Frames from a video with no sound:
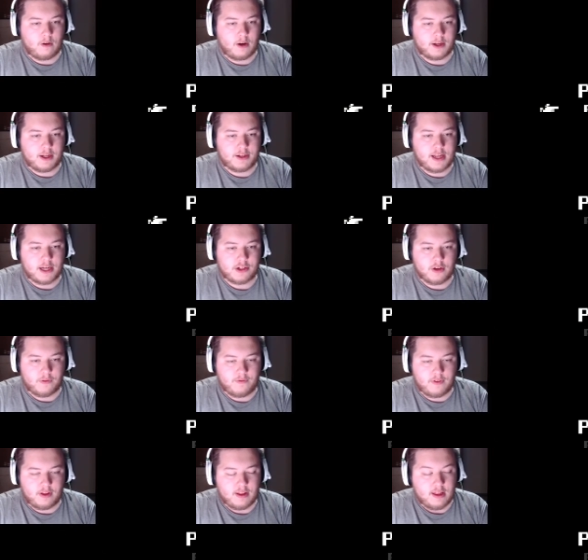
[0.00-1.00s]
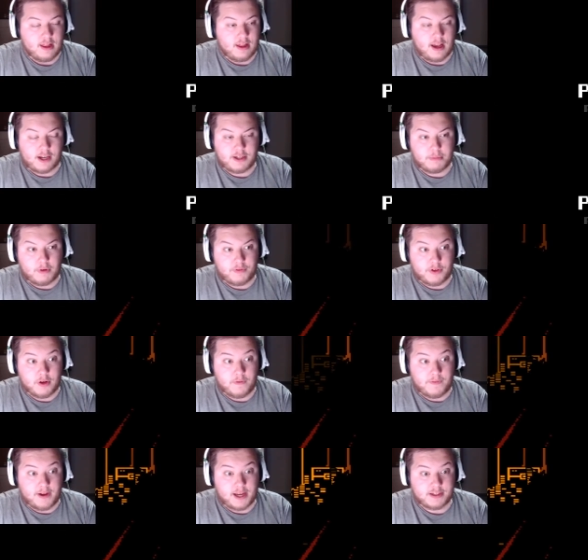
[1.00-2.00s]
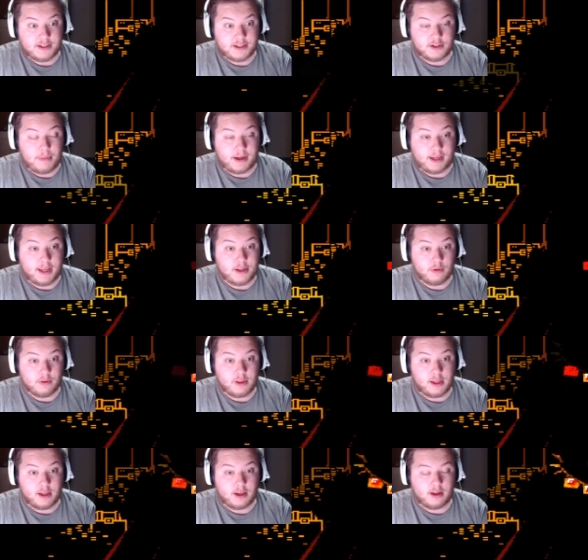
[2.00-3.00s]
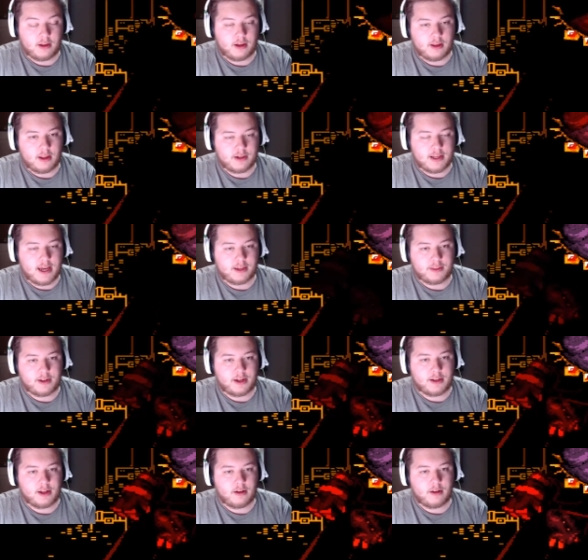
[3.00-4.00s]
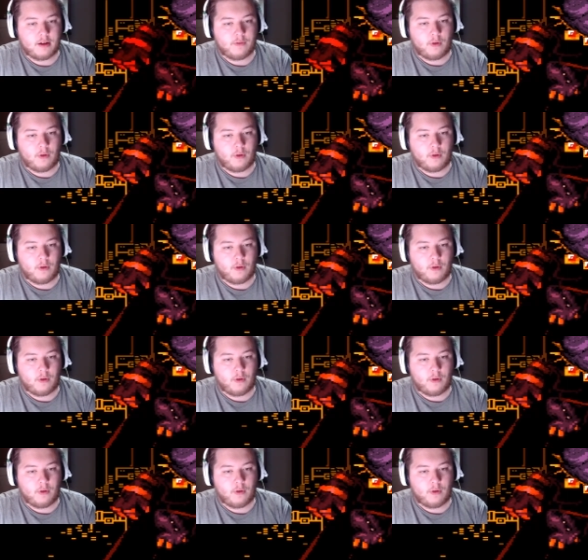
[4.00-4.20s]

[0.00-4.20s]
I dashed too... actually moved too fast and jumped back into the attack than I did avoid